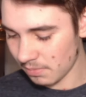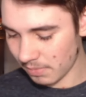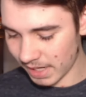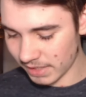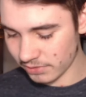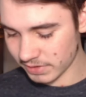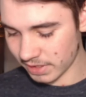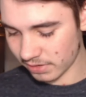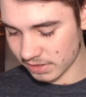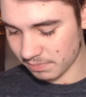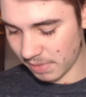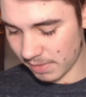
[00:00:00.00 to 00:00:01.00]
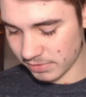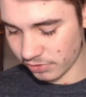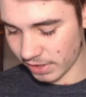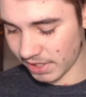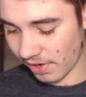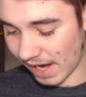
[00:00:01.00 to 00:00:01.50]
my endoskeleton baby's
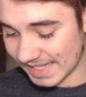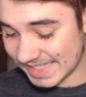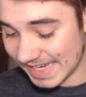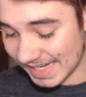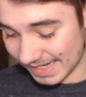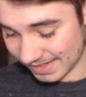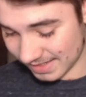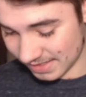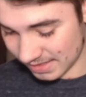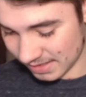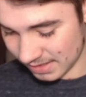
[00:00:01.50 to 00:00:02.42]
right here? I didn't!